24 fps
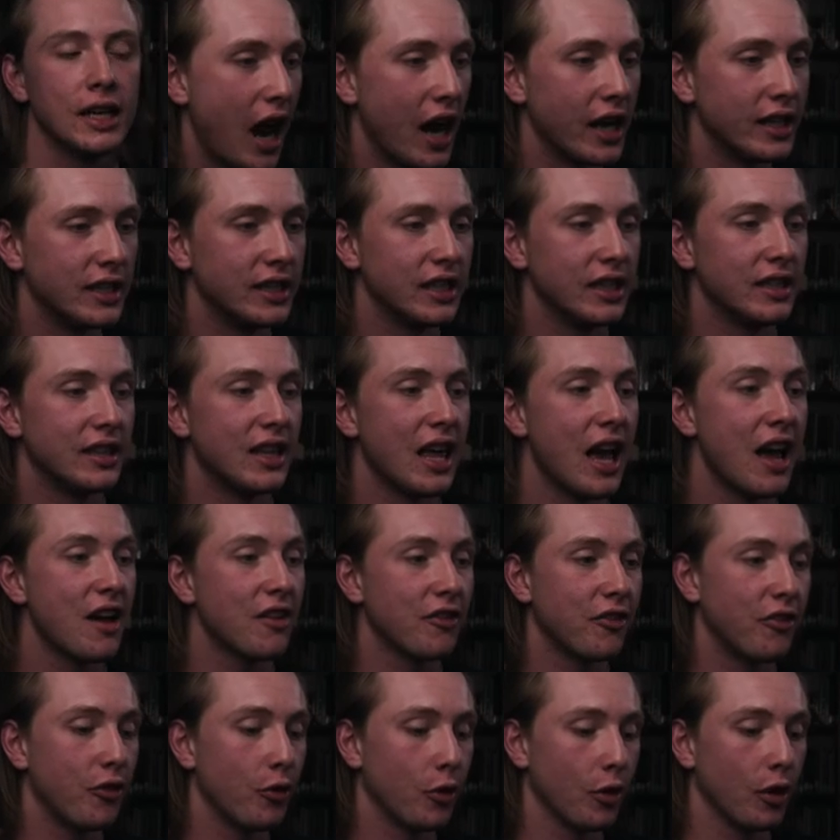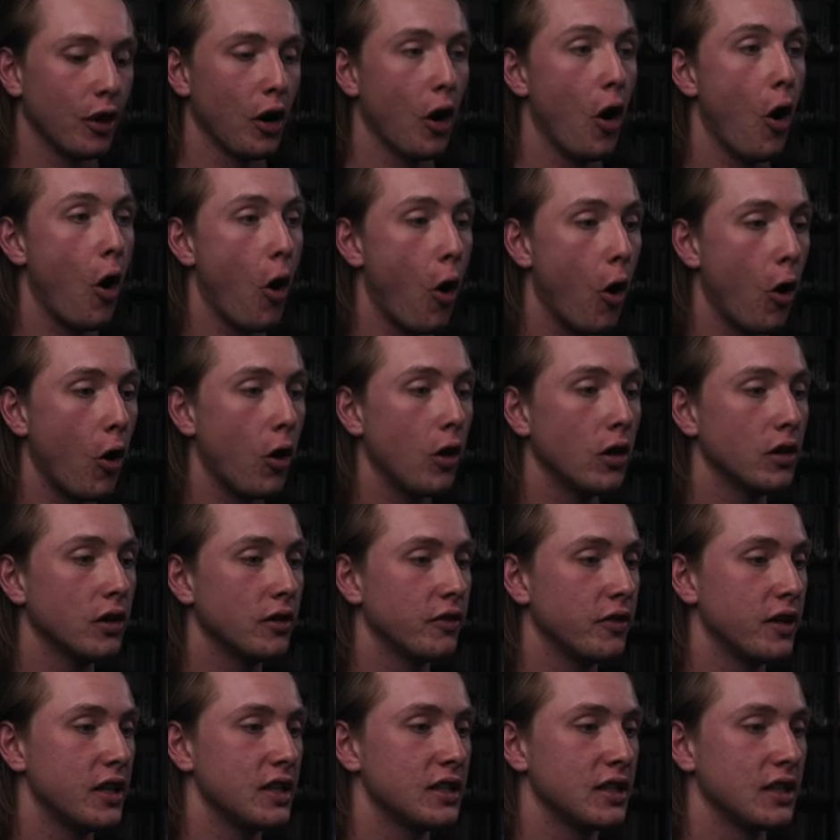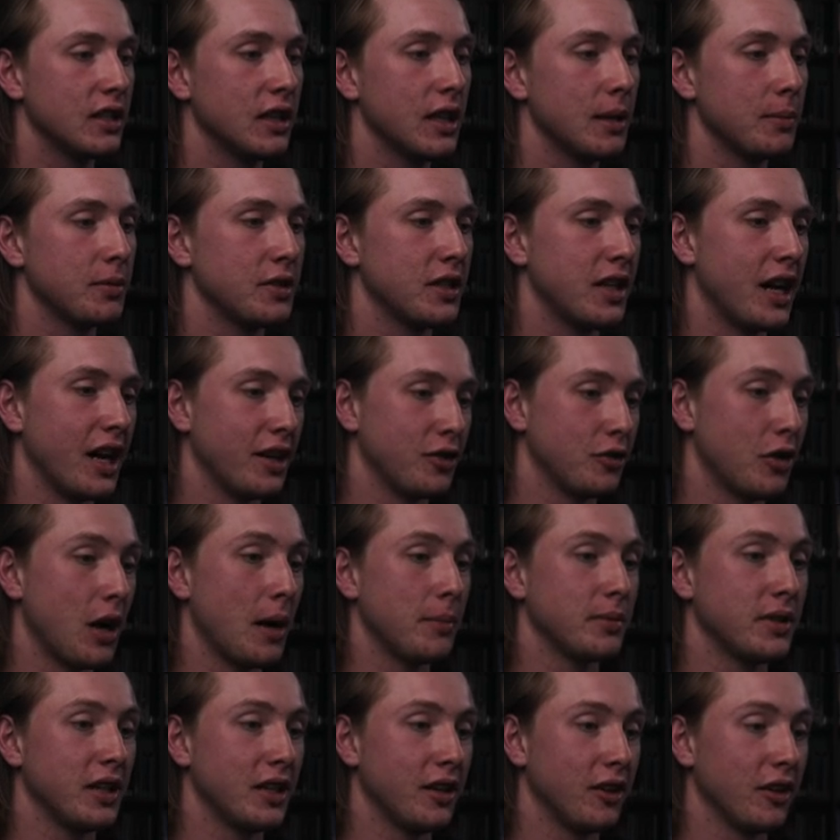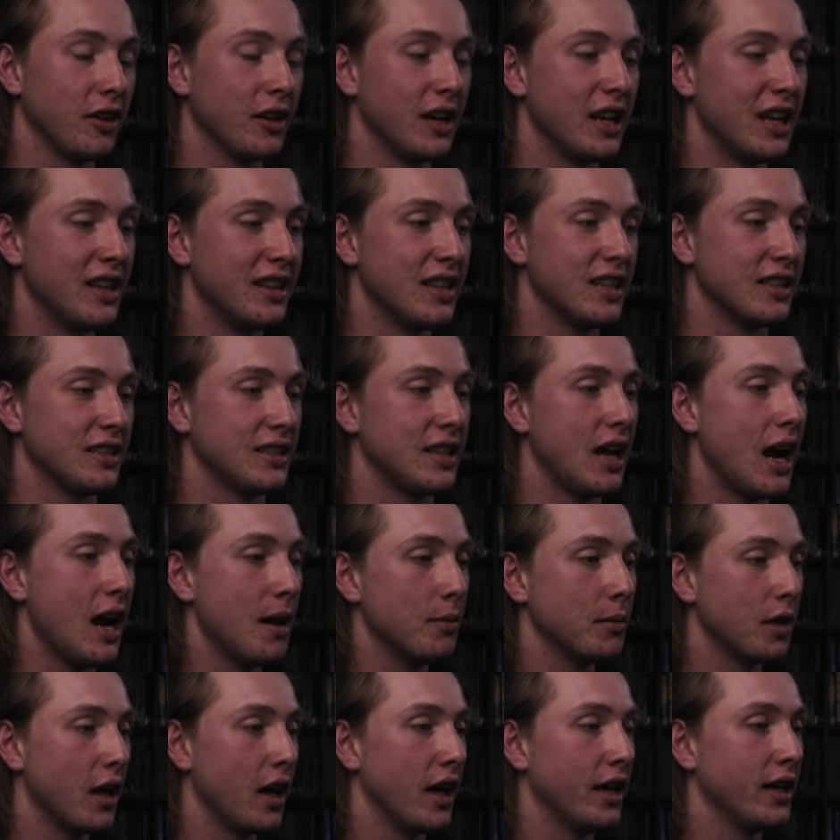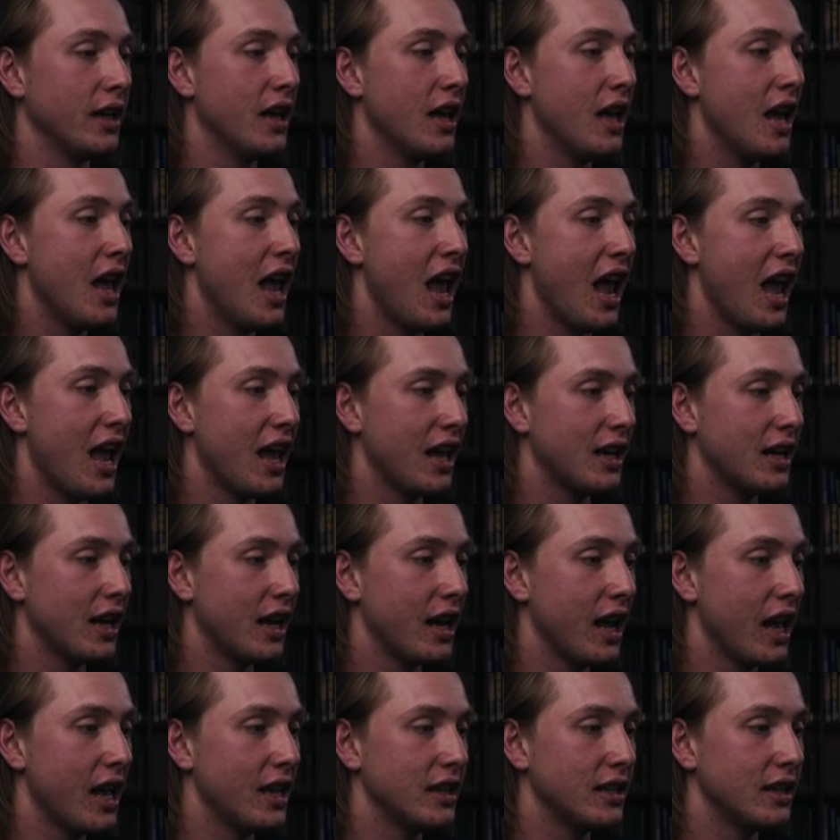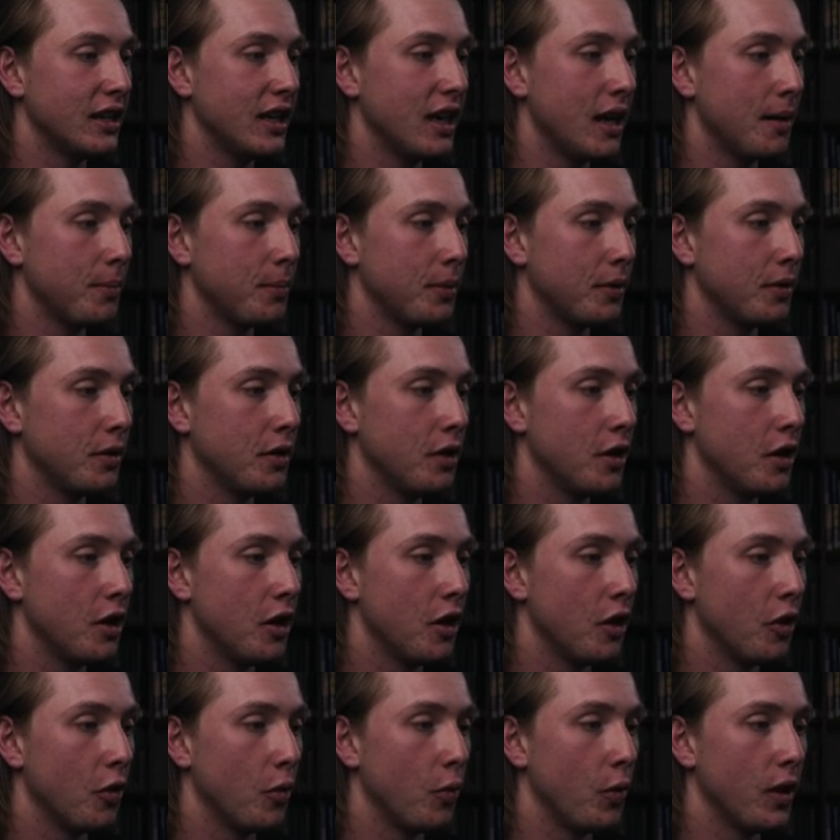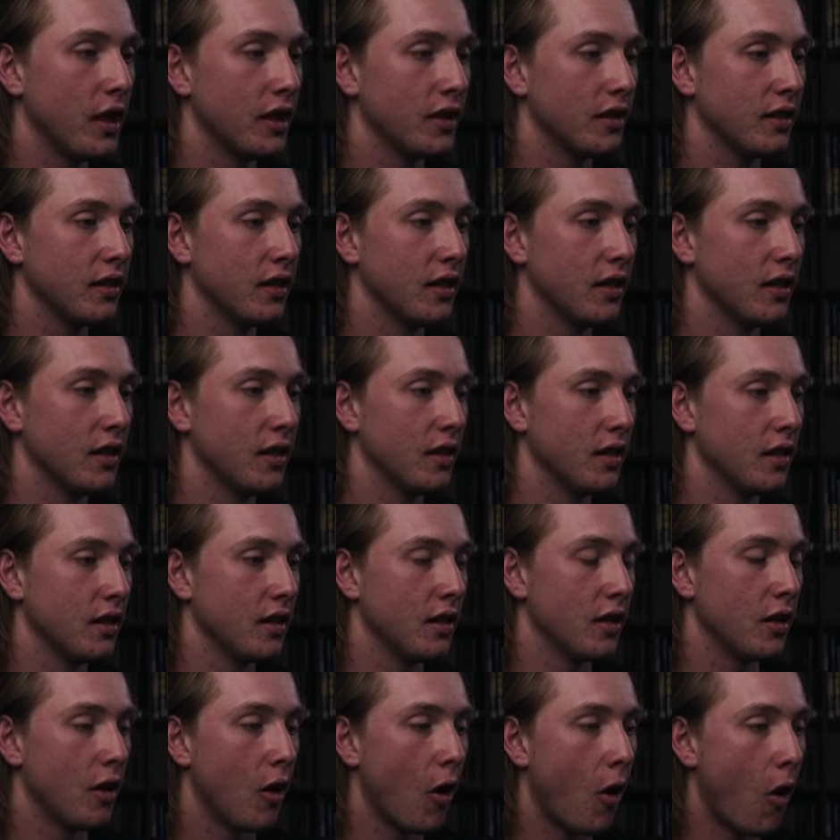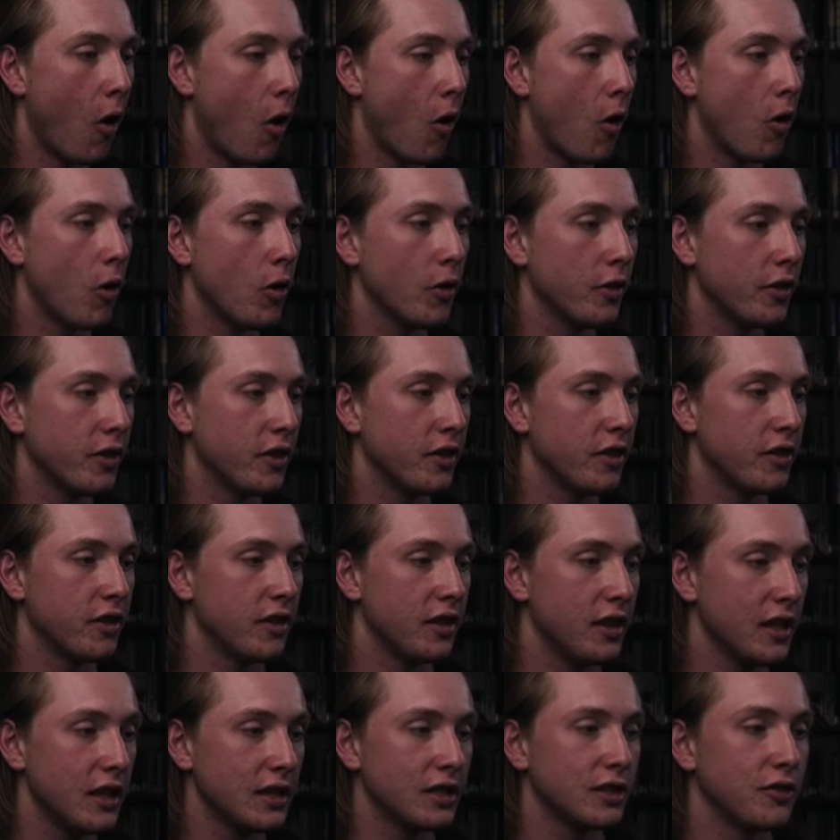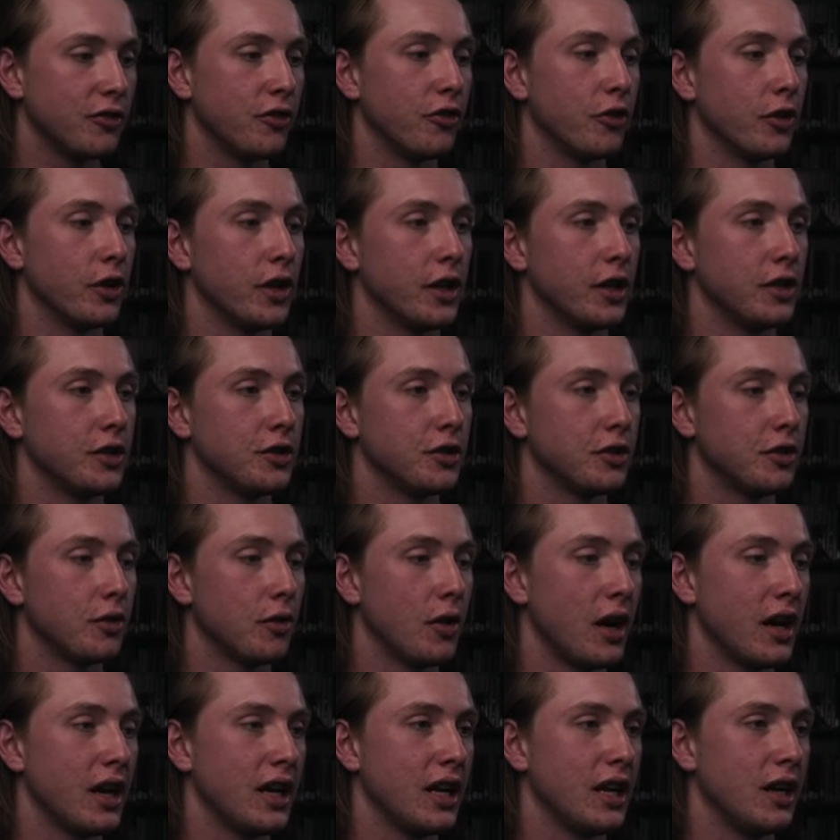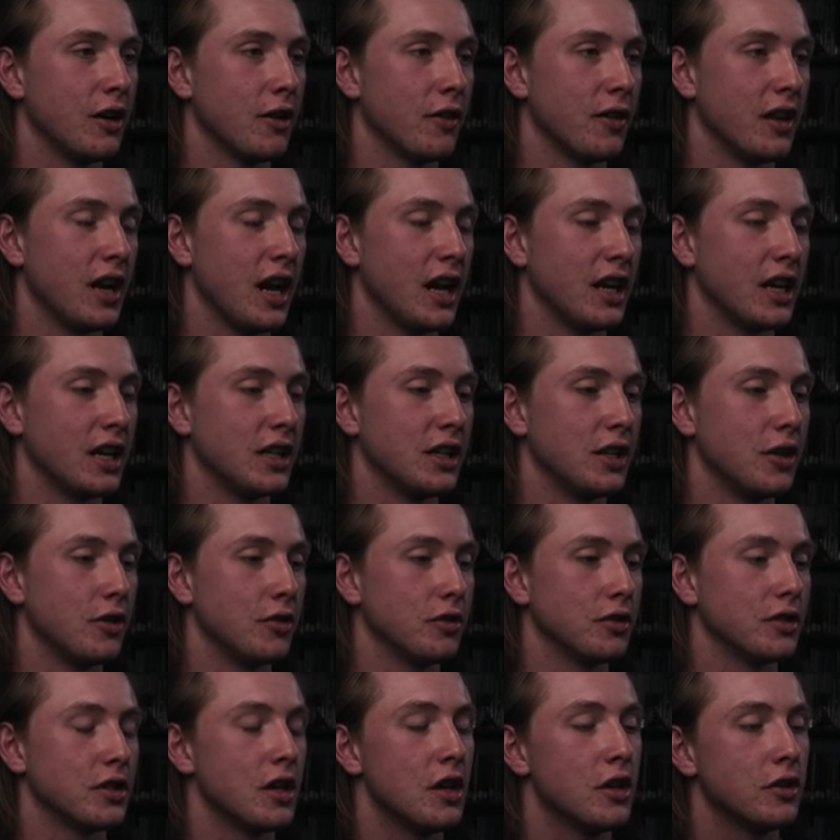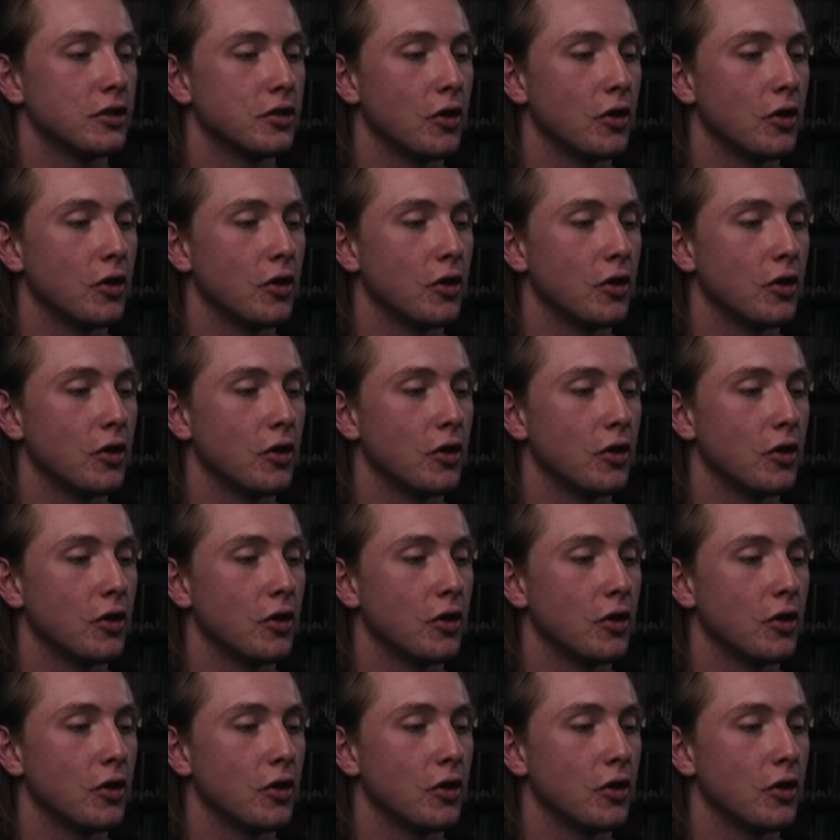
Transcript: I did that for all of these clips that I dropped here in this timeline, and I ended up with all this footage right here that I can use.